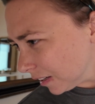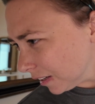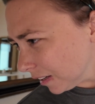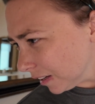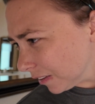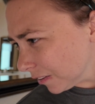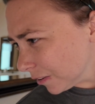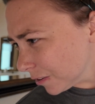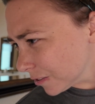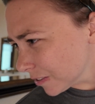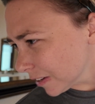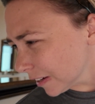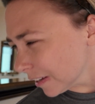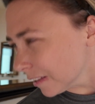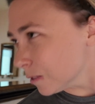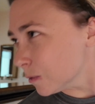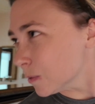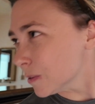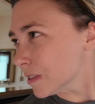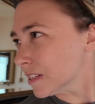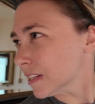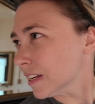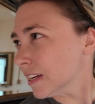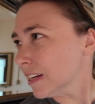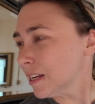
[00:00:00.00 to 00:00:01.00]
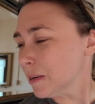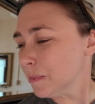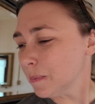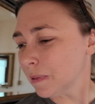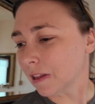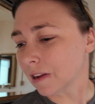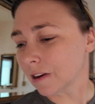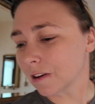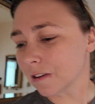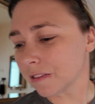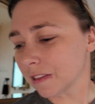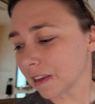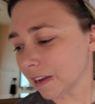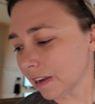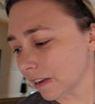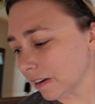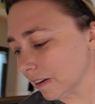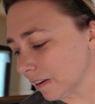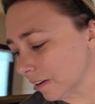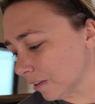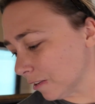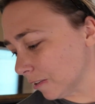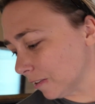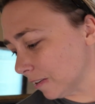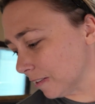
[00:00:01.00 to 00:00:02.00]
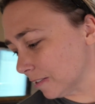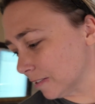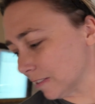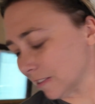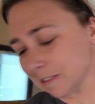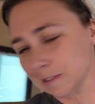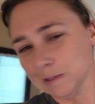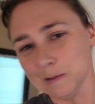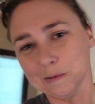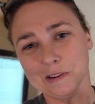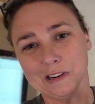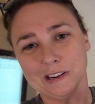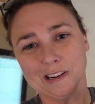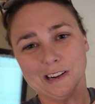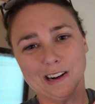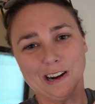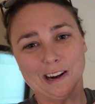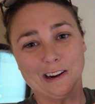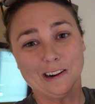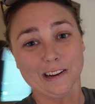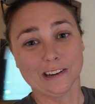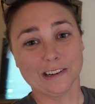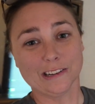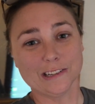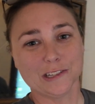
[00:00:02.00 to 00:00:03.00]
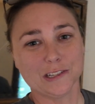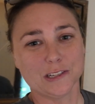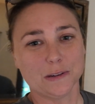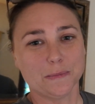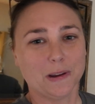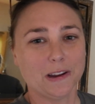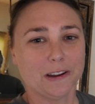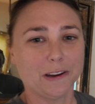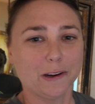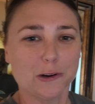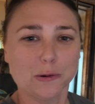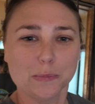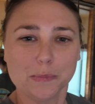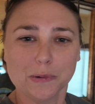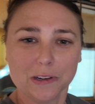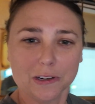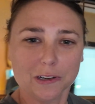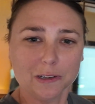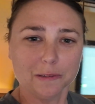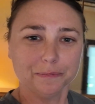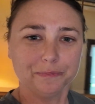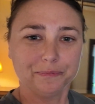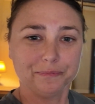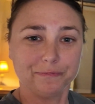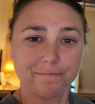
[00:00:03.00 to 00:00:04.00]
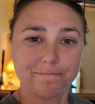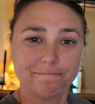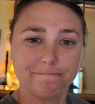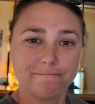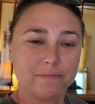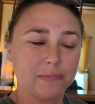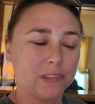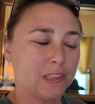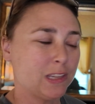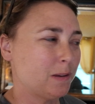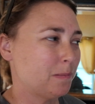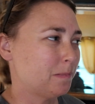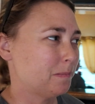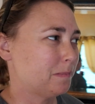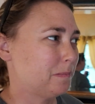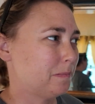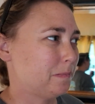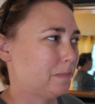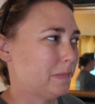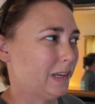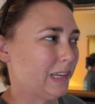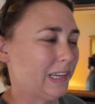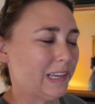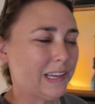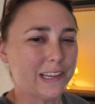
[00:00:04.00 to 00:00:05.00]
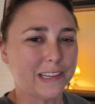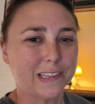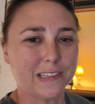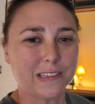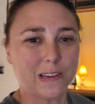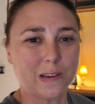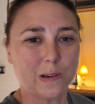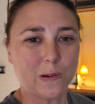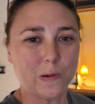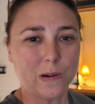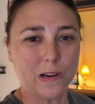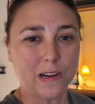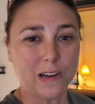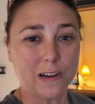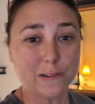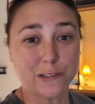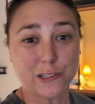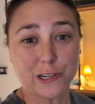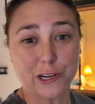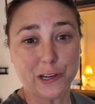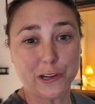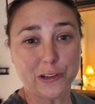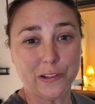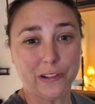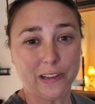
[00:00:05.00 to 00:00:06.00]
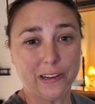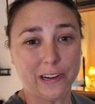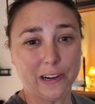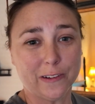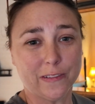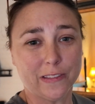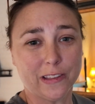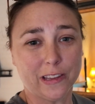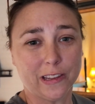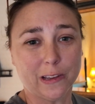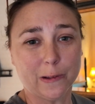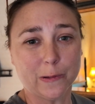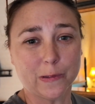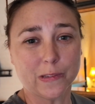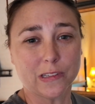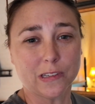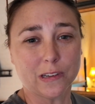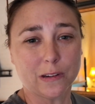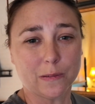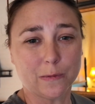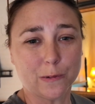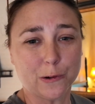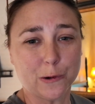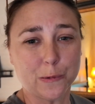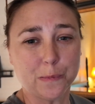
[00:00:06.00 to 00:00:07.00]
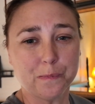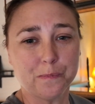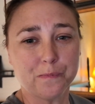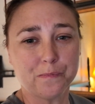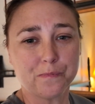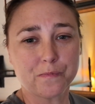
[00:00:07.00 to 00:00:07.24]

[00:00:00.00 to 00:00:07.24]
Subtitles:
Yeah, there's like a little CD player thing in here. There's like a little air conditioner back here, but yeah, so I'll show you like everything else in the room.